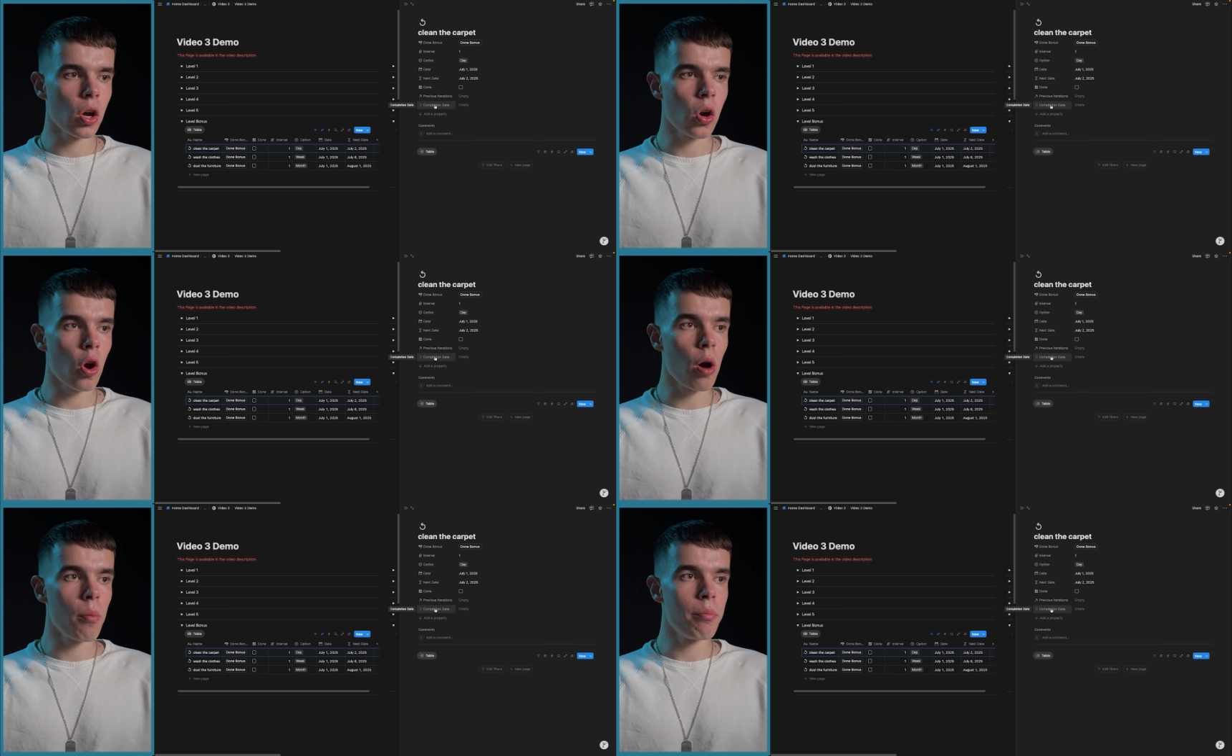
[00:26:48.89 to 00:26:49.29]

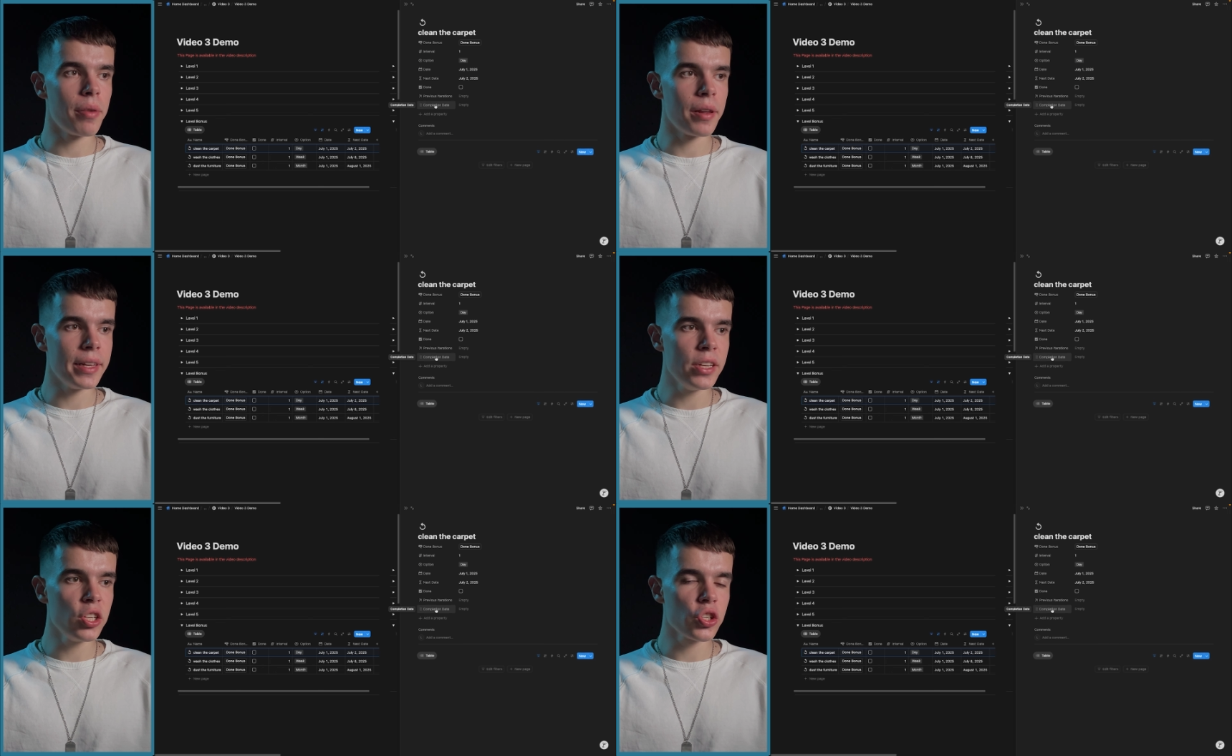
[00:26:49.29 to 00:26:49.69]

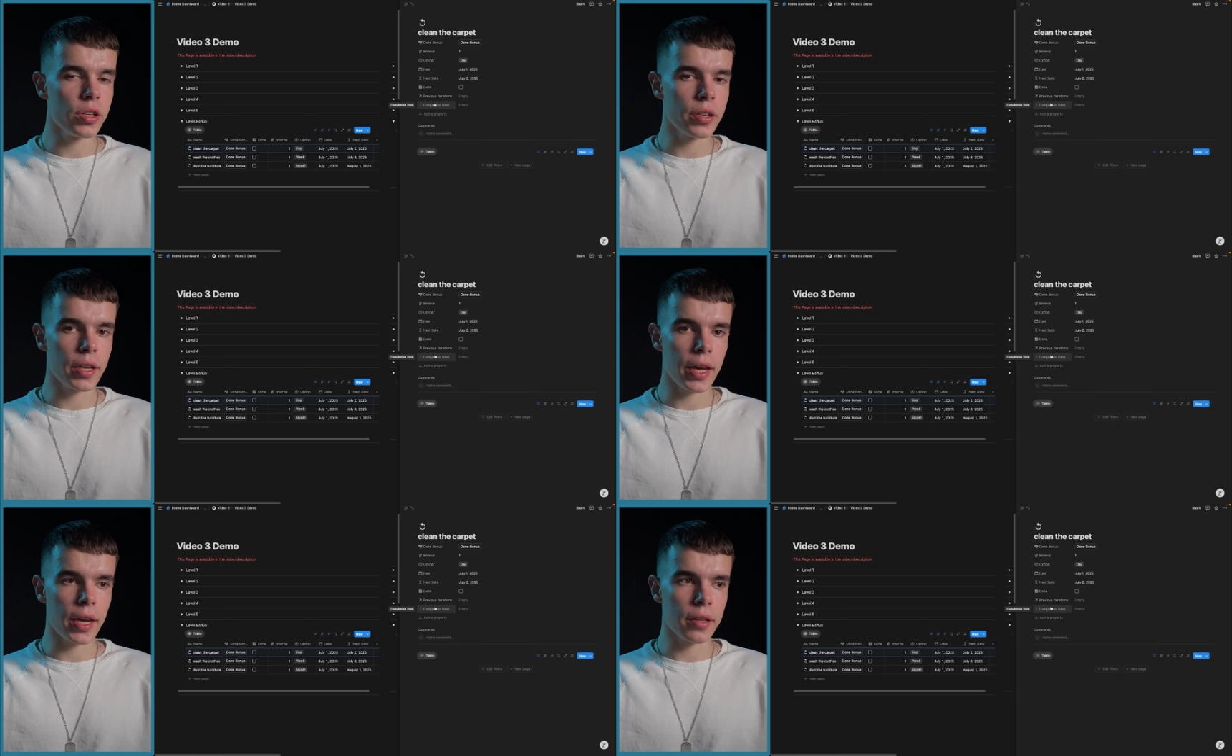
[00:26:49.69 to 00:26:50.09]
completion
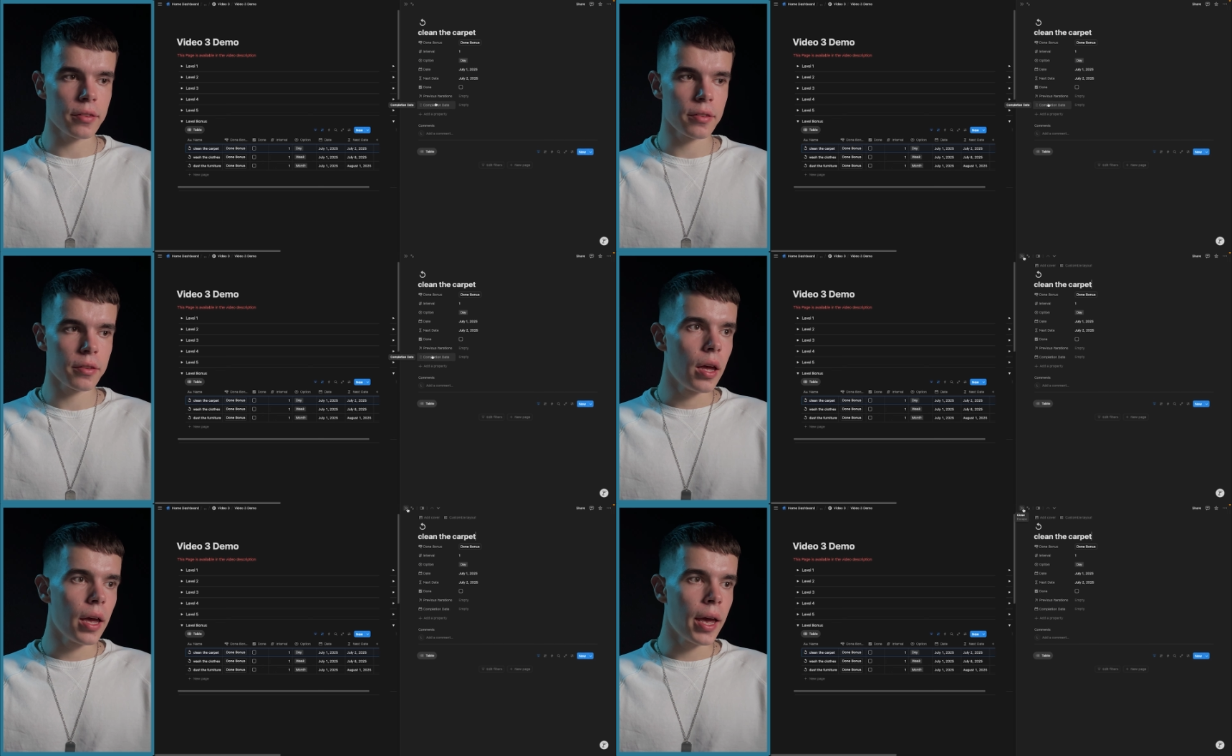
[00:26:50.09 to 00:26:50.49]

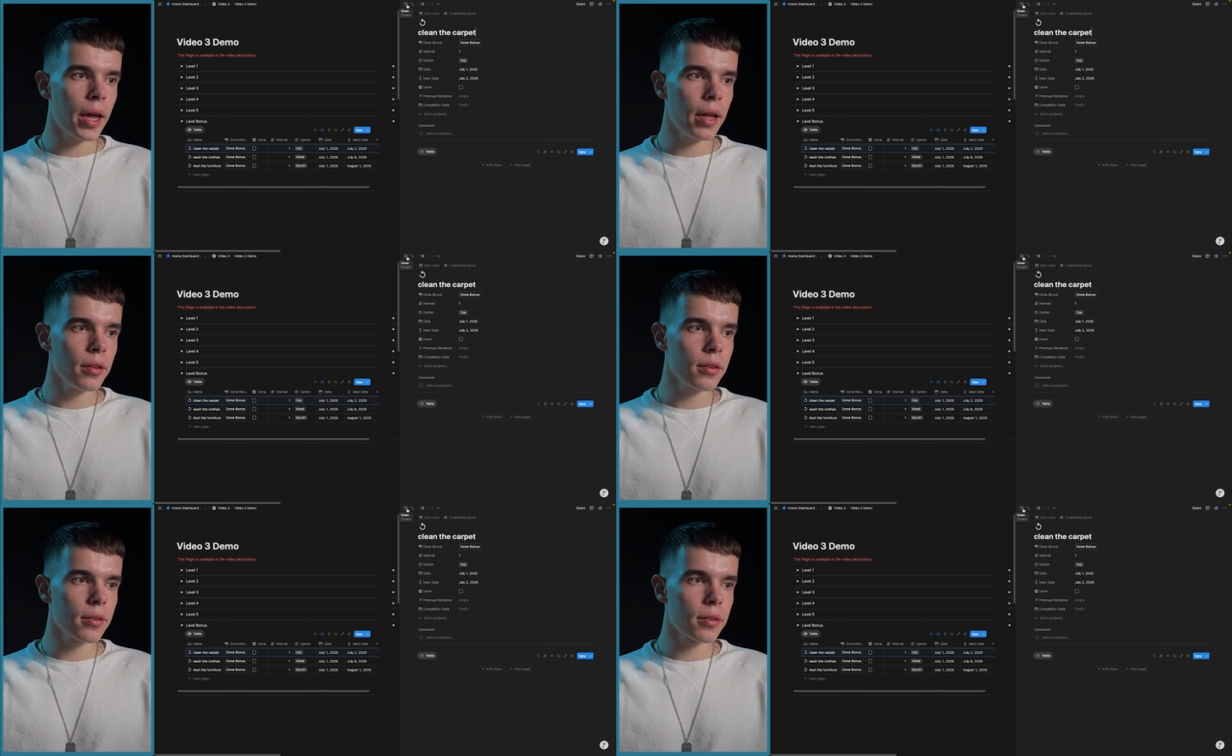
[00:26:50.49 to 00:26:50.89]
date.
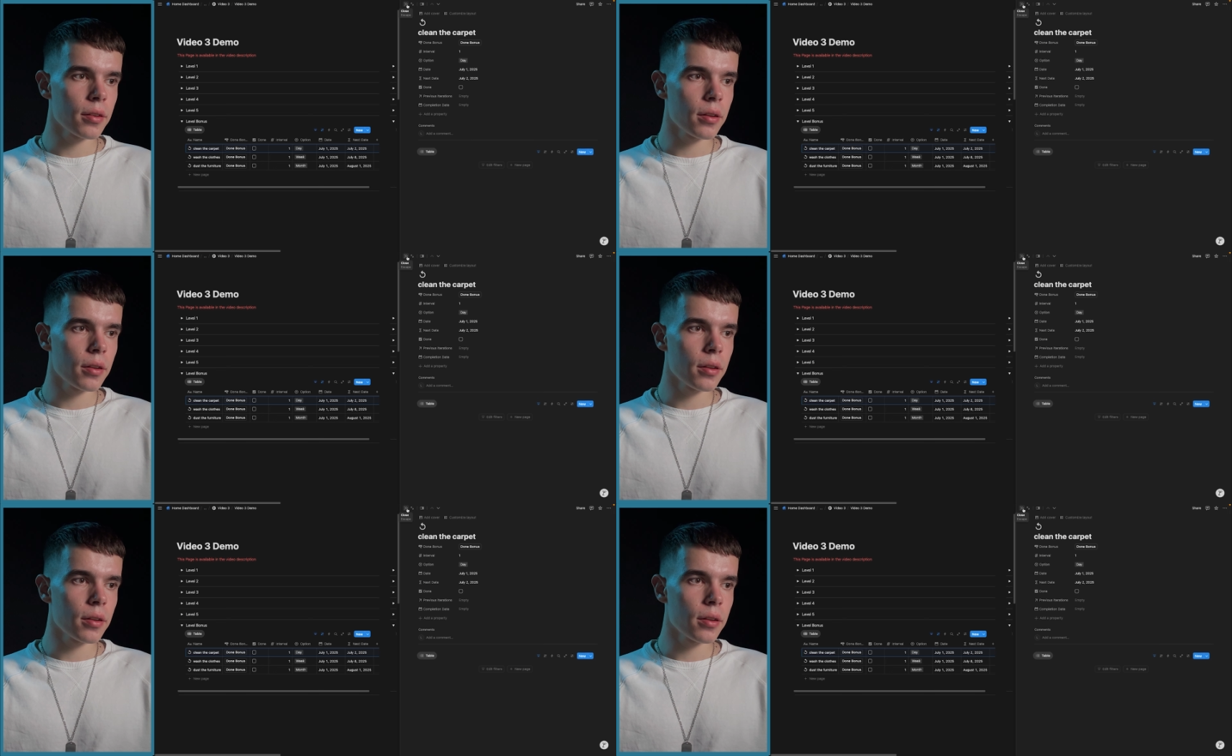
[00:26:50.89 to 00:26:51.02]
And